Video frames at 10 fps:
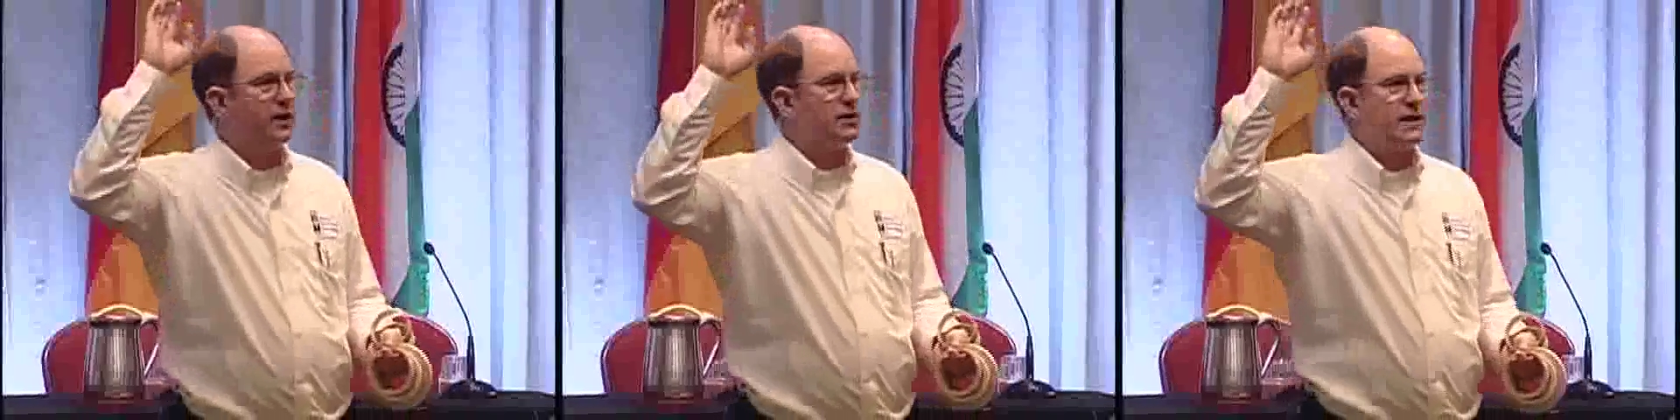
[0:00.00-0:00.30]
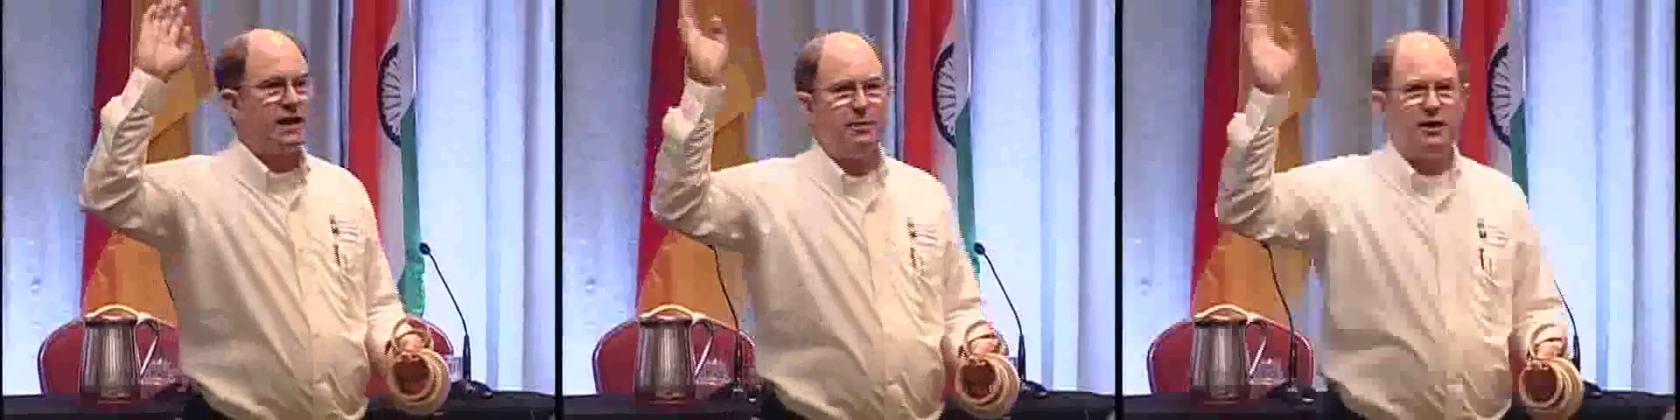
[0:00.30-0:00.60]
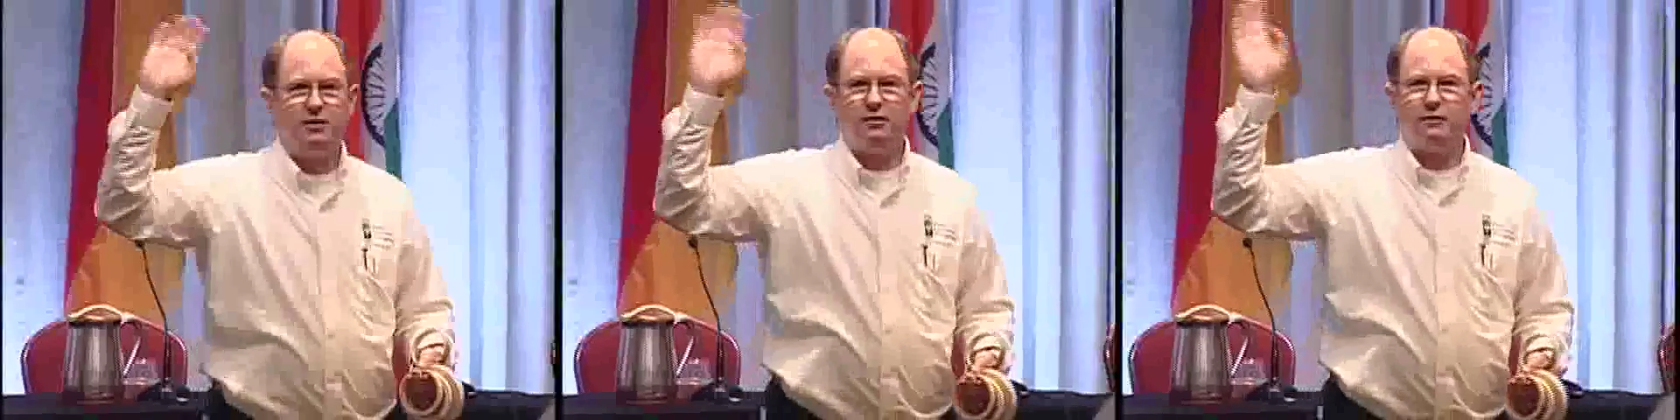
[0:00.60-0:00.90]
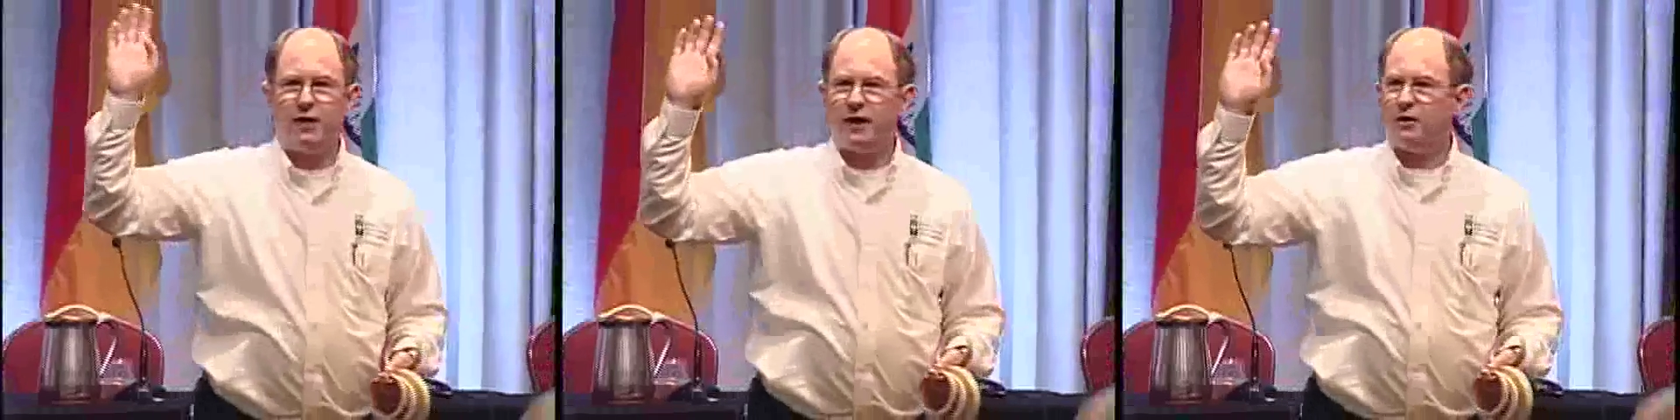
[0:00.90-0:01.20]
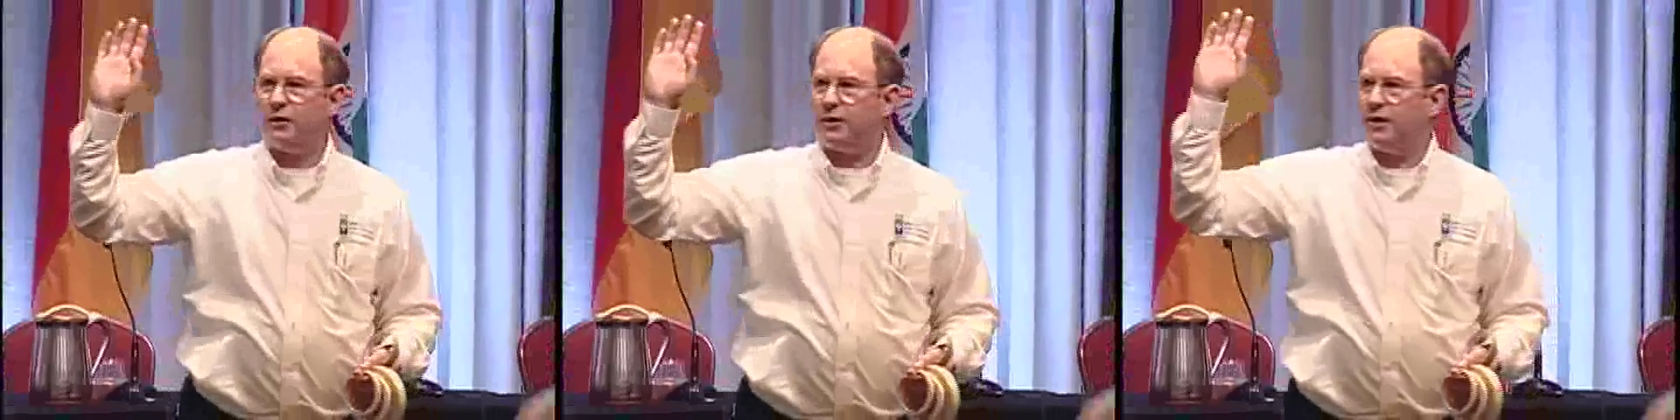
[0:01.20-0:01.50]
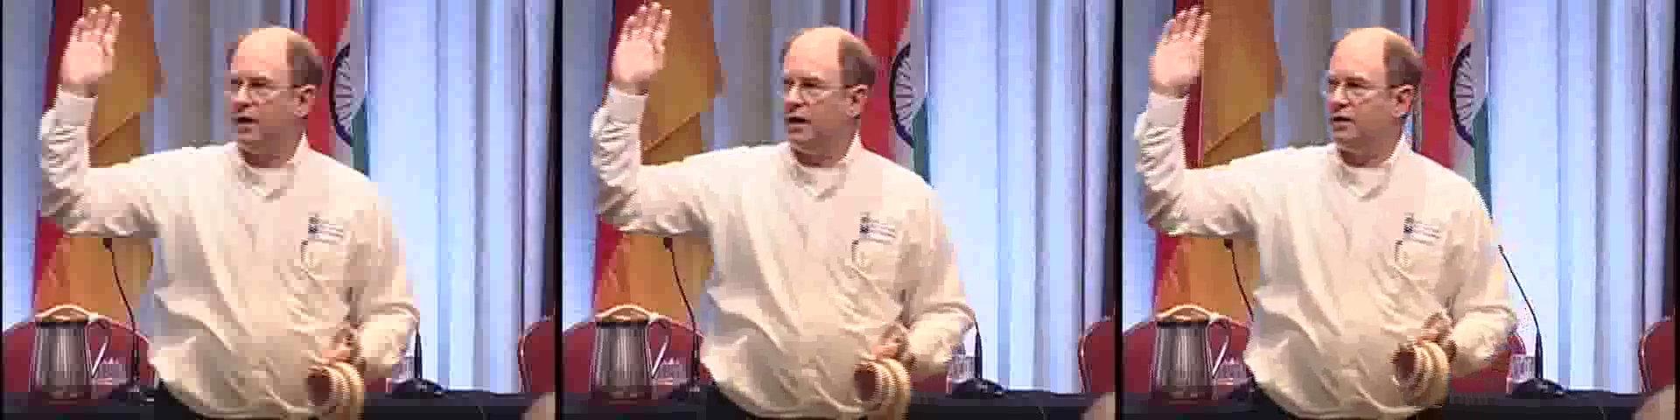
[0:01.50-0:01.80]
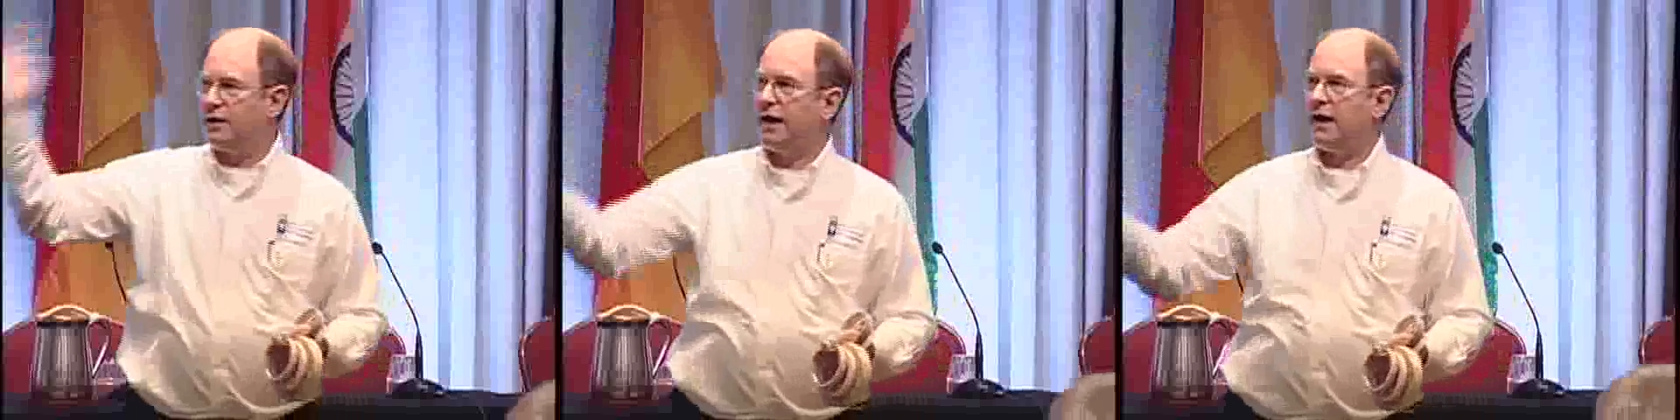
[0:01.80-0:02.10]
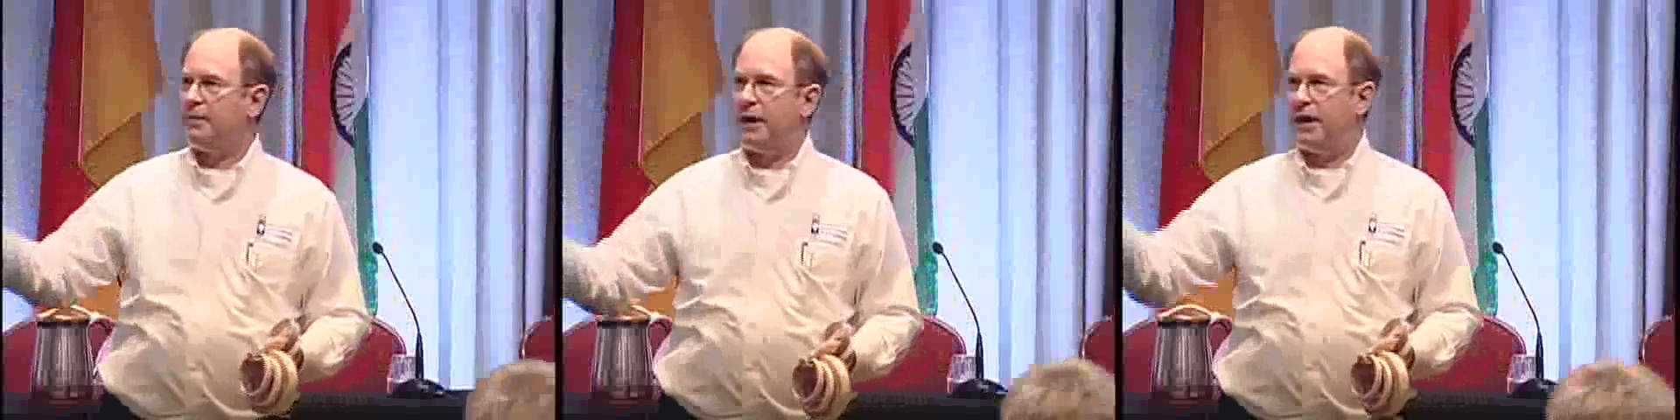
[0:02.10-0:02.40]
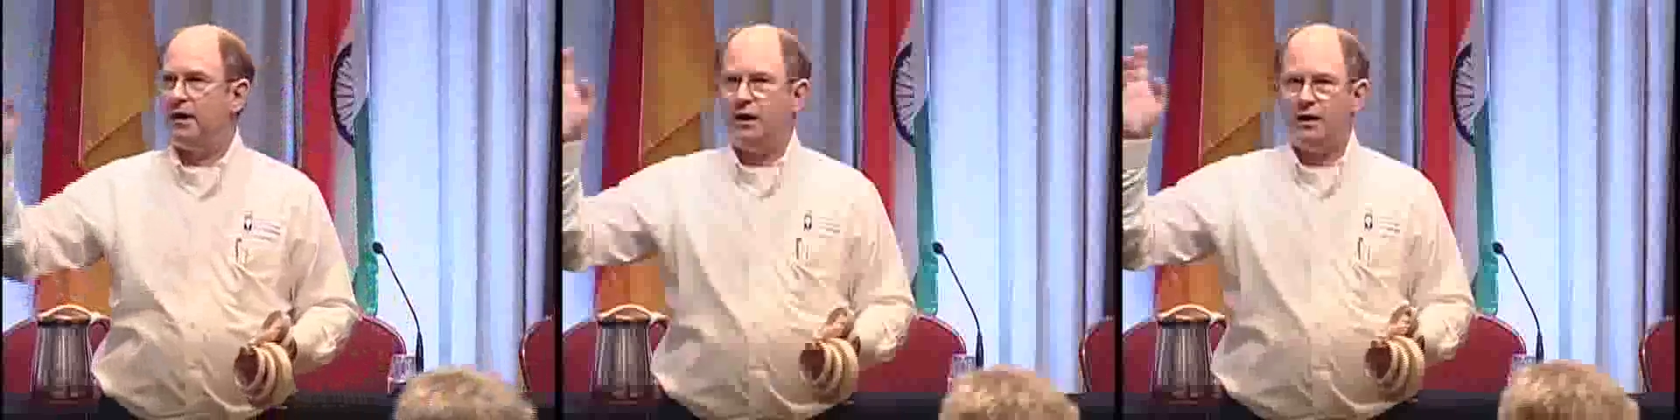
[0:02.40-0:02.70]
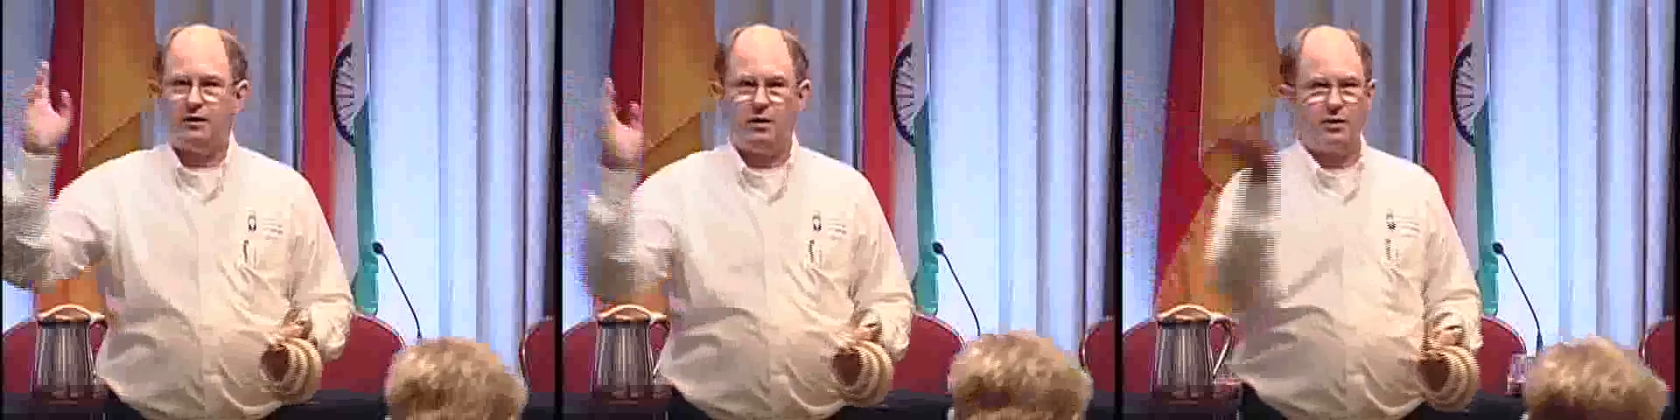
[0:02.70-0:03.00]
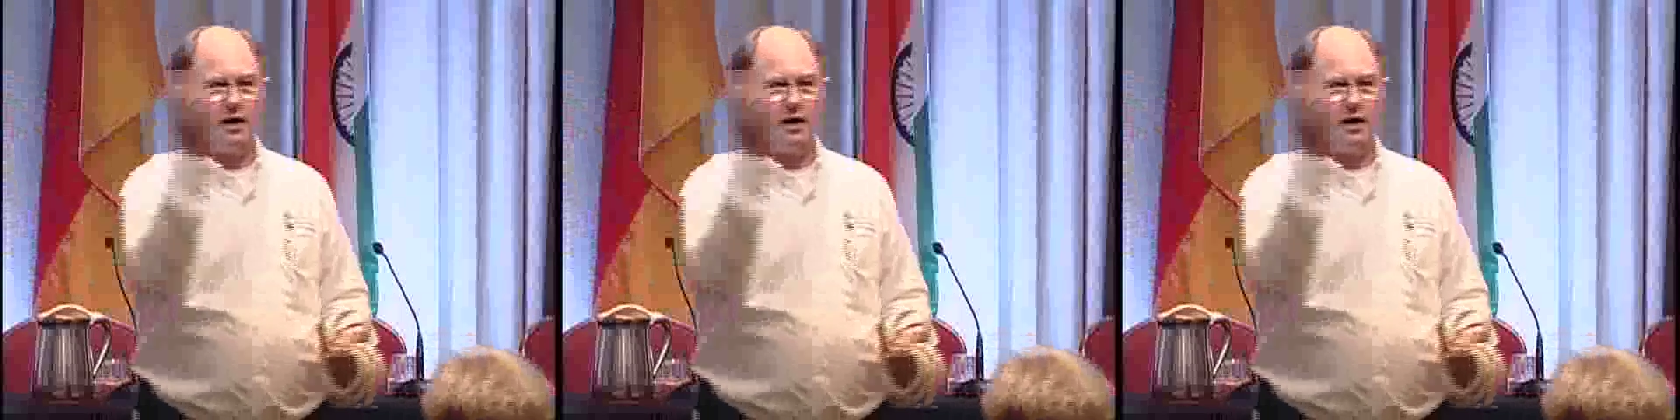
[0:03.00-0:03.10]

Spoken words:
Does anybody do the following? You get out of bed, you go